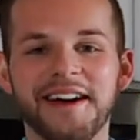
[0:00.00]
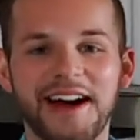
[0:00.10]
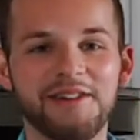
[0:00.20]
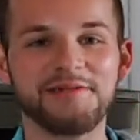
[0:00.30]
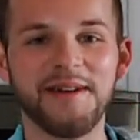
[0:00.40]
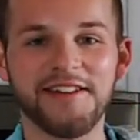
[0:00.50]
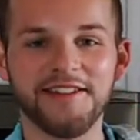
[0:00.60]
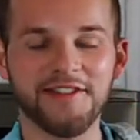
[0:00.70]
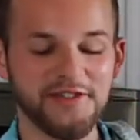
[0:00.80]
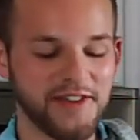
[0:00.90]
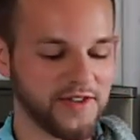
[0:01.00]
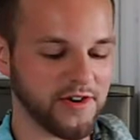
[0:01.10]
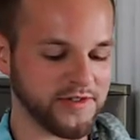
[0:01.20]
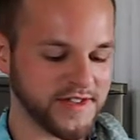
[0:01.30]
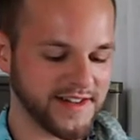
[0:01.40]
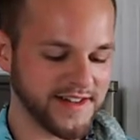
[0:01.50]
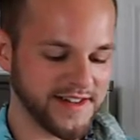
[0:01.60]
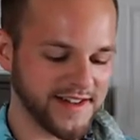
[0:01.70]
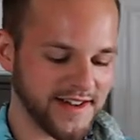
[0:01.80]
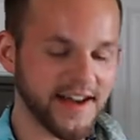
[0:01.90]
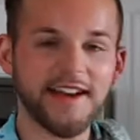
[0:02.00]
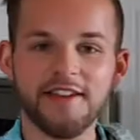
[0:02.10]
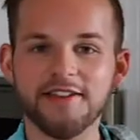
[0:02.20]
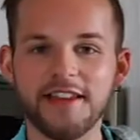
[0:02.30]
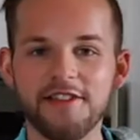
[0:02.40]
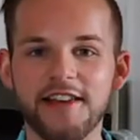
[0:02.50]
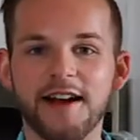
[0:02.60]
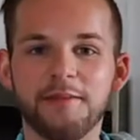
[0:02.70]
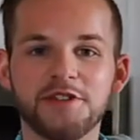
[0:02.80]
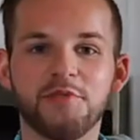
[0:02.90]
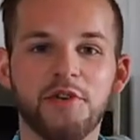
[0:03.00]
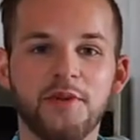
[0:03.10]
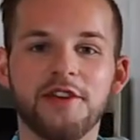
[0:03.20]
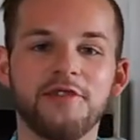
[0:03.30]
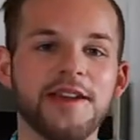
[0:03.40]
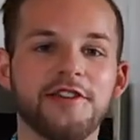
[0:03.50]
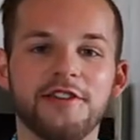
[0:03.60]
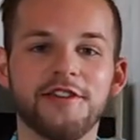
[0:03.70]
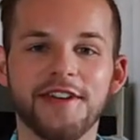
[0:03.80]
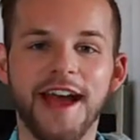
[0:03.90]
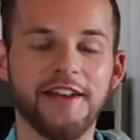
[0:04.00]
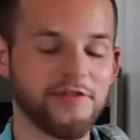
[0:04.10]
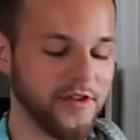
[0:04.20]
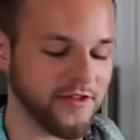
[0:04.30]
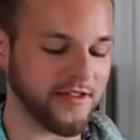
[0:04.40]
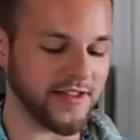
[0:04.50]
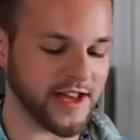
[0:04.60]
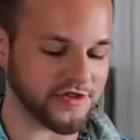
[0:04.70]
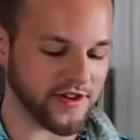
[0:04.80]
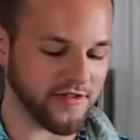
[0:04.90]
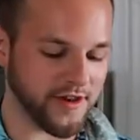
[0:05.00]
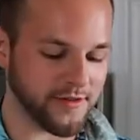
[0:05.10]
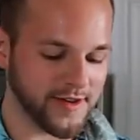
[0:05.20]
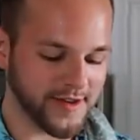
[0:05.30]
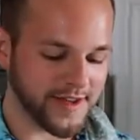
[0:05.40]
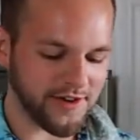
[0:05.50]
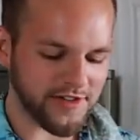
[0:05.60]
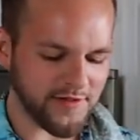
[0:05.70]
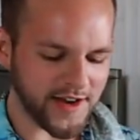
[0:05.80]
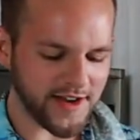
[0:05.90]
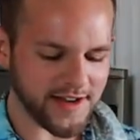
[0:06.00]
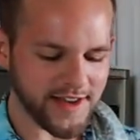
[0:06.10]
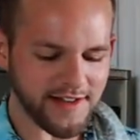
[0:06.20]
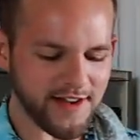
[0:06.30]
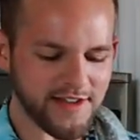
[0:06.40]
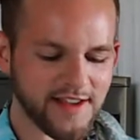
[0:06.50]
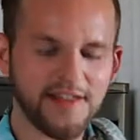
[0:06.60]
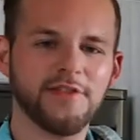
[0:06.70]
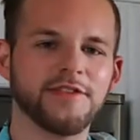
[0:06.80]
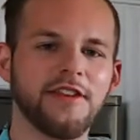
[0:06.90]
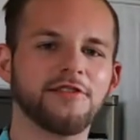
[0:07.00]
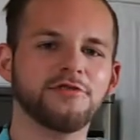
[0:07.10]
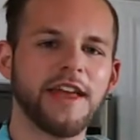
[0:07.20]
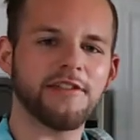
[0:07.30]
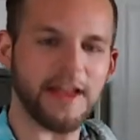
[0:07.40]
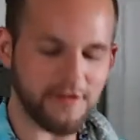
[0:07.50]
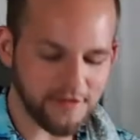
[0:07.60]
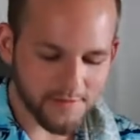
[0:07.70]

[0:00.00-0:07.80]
which makes it a little difficult. Because things heat up much more quicker here, gas versus electric. So, you know, let's give it a nice little taste test.